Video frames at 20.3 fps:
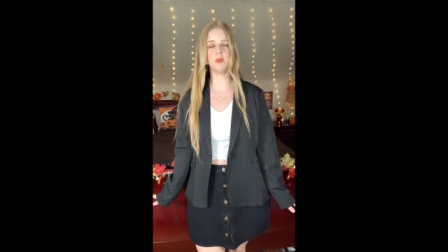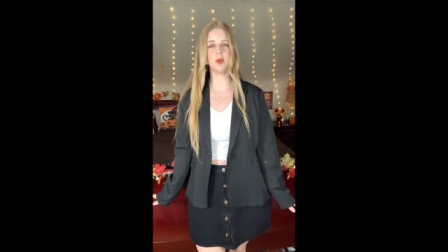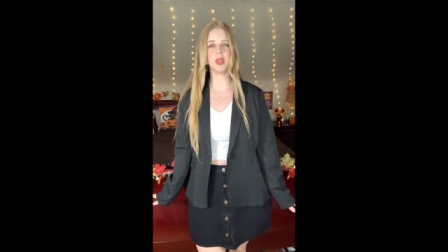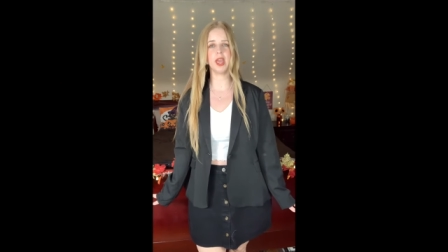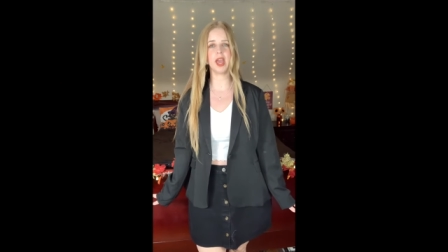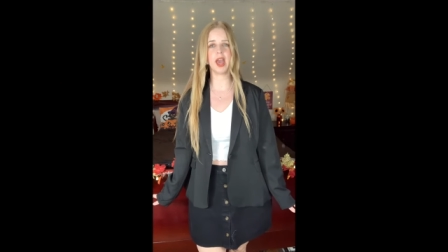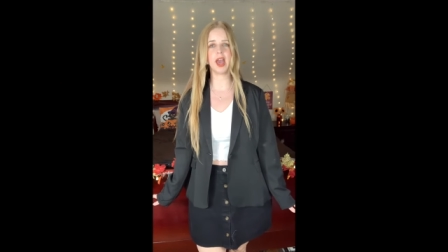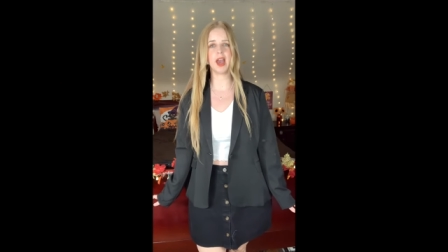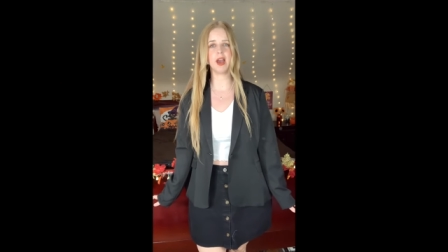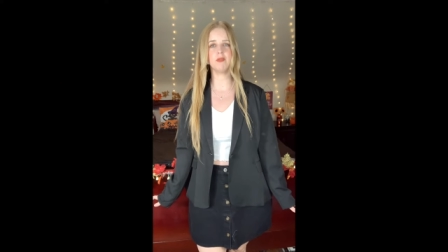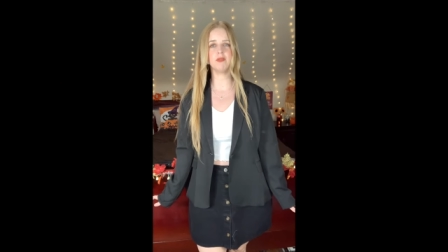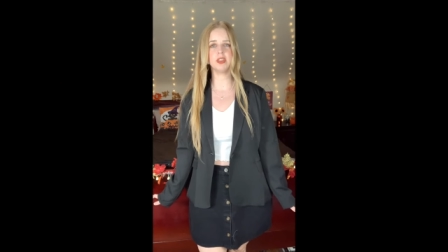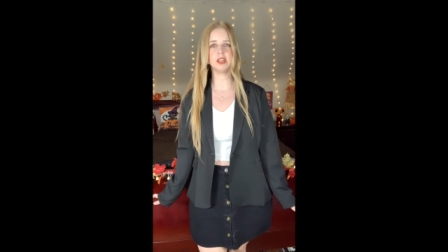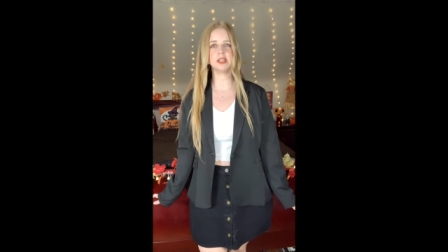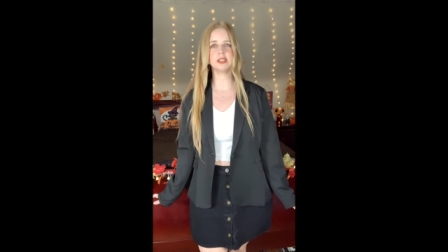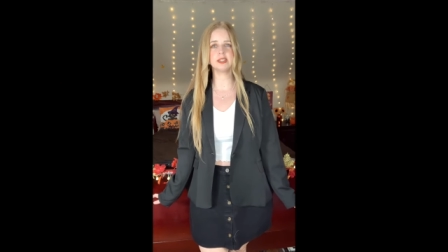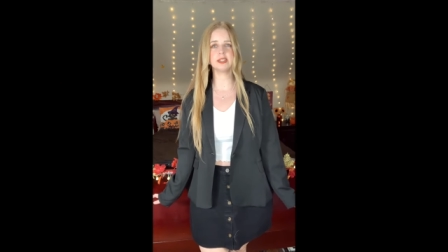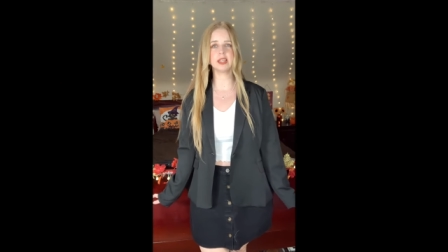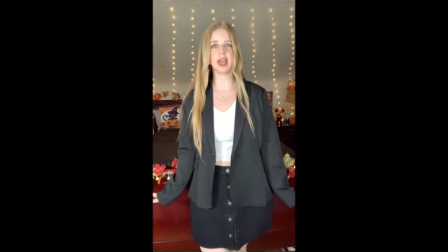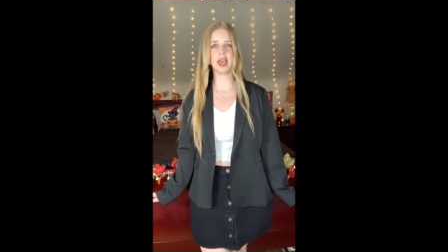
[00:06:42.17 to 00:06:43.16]
we have
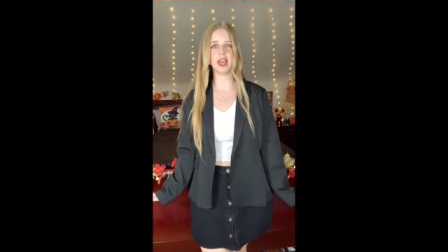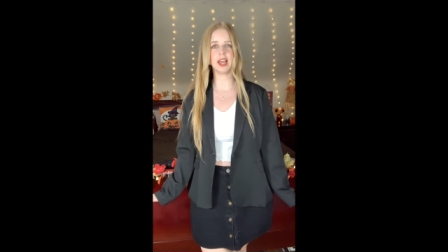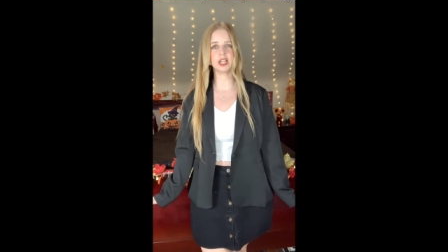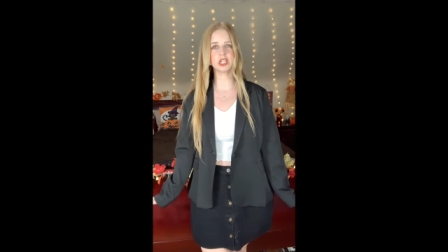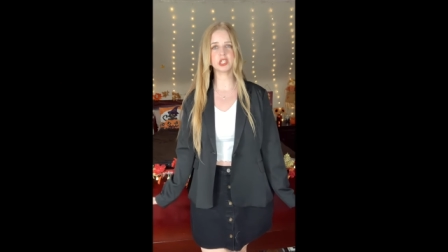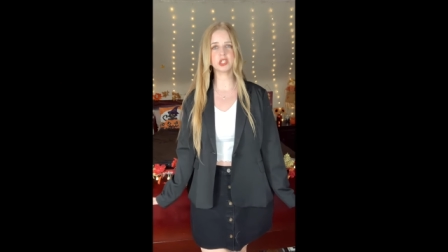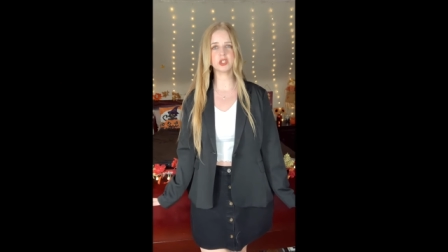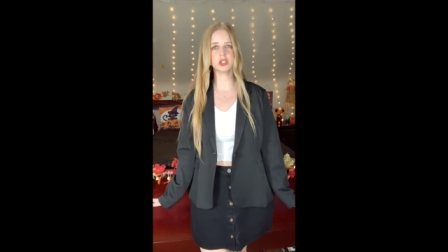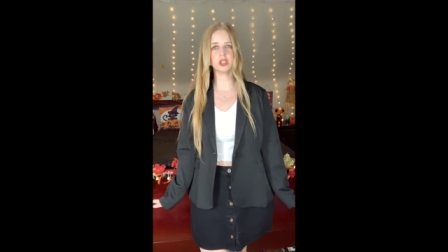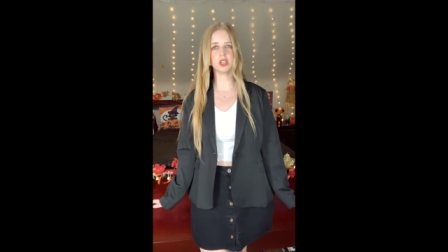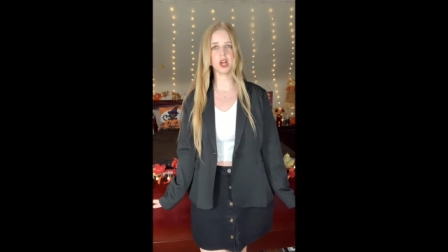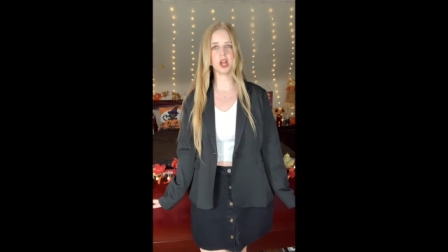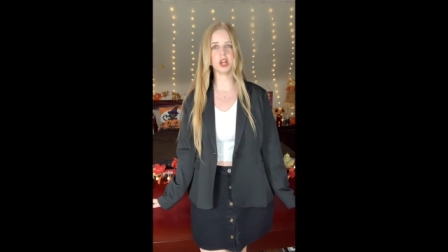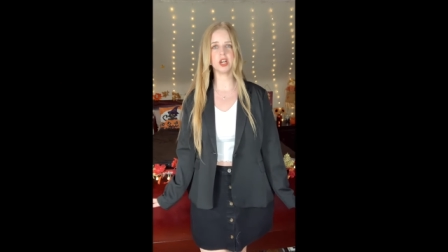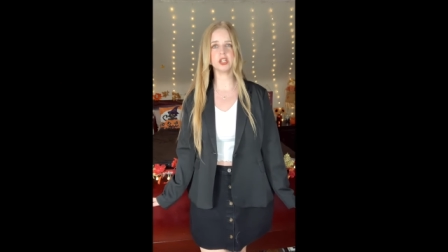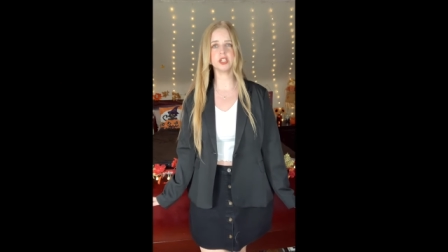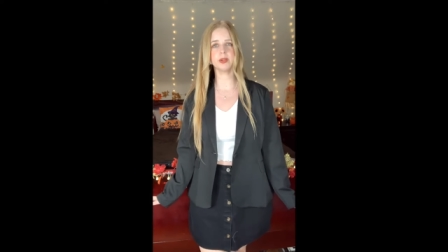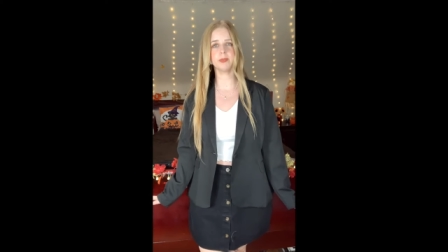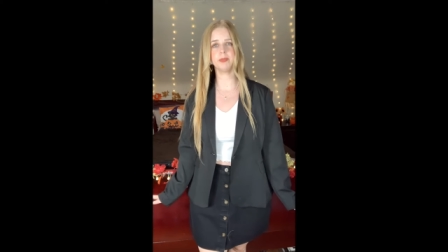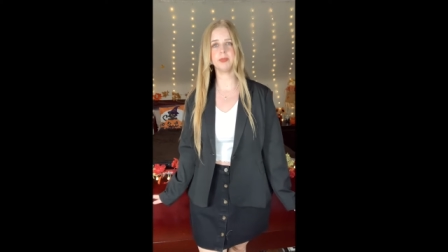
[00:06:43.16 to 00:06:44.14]
this extra
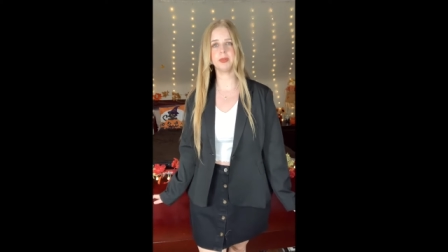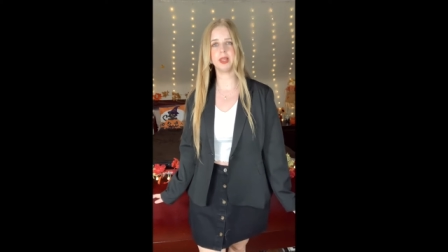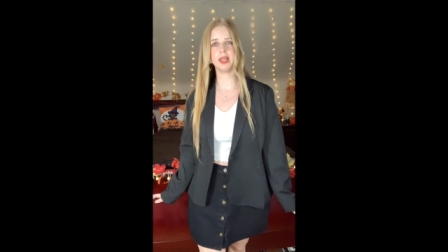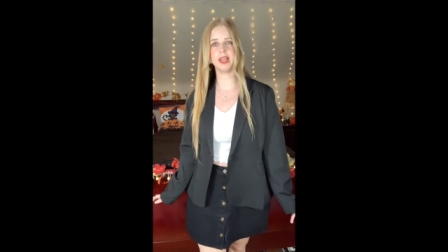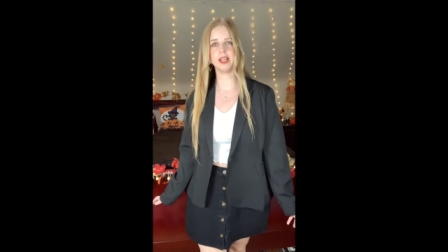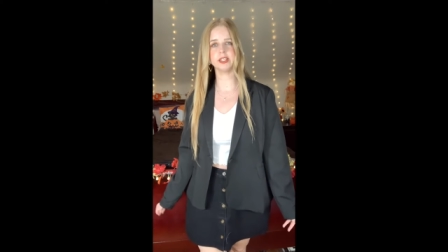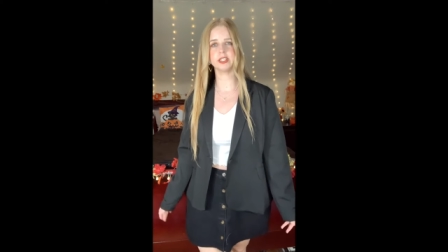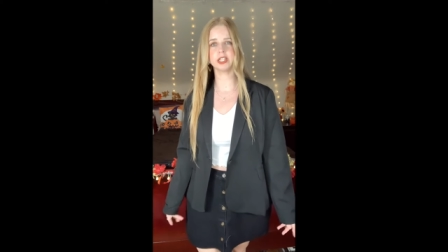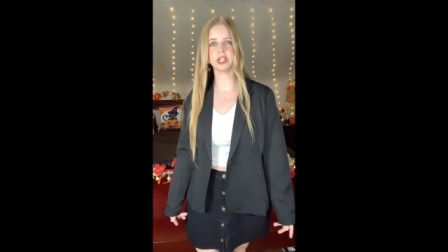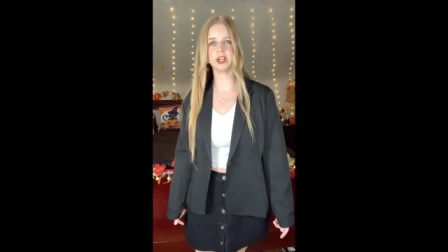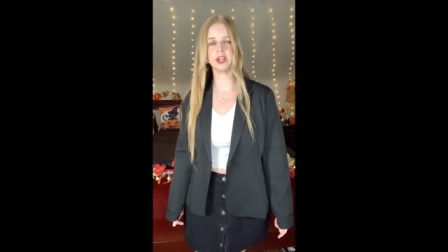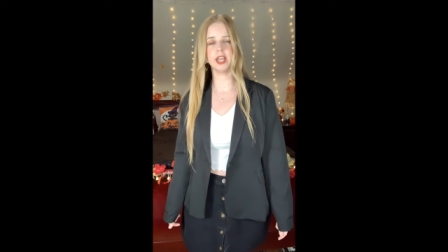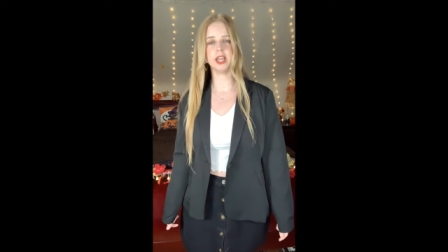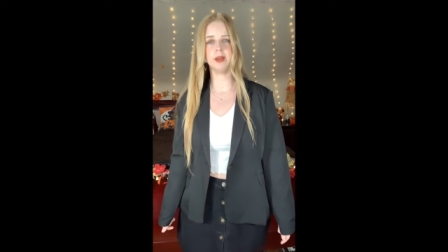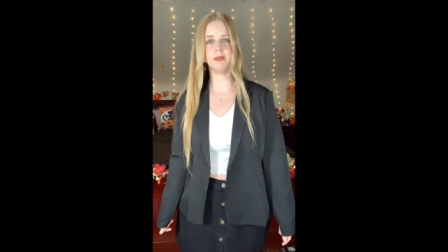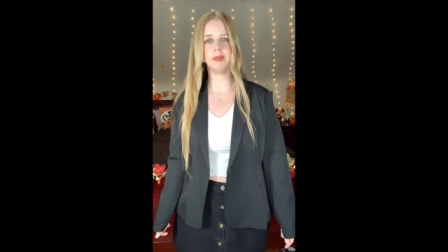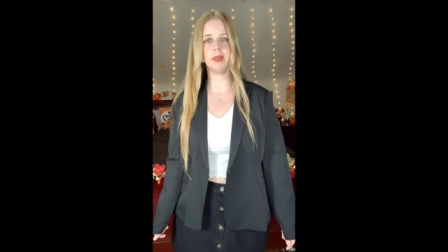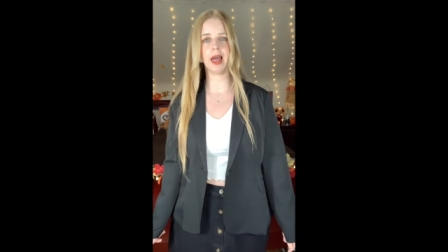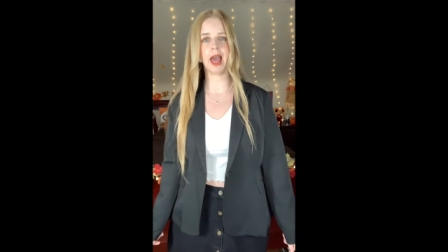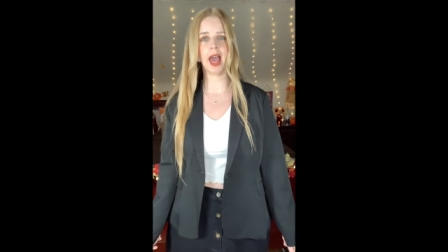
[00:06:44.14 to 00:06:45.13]
large blazer
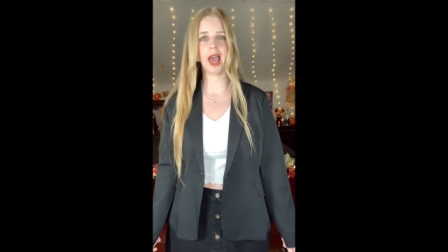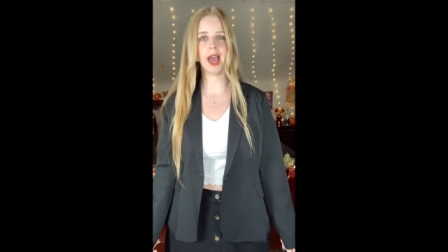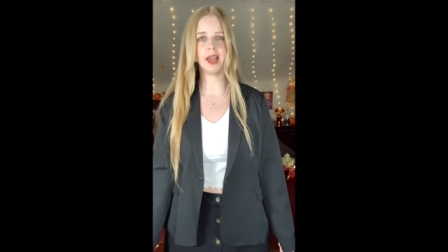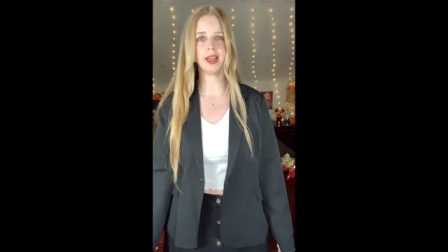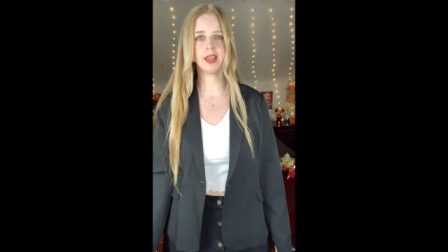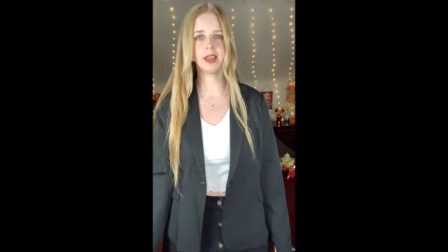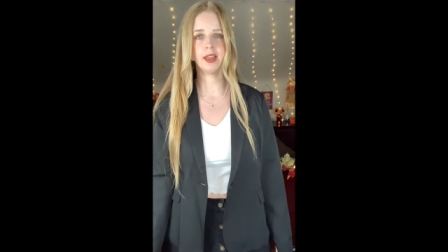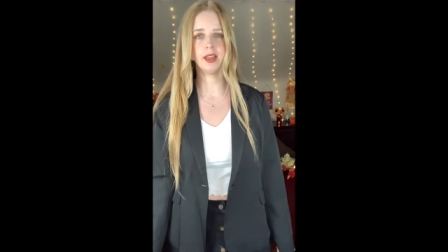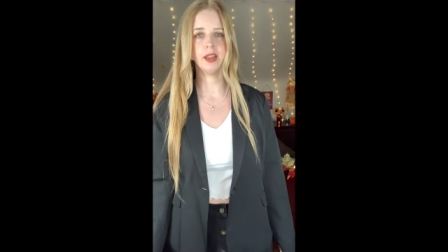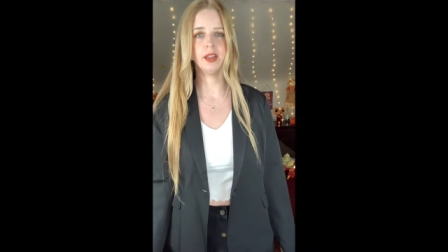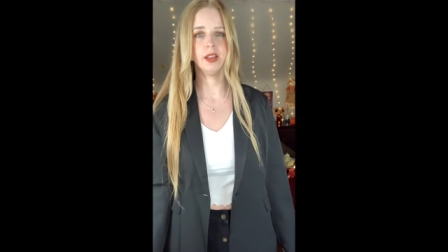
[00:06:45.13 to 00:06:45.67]
in black.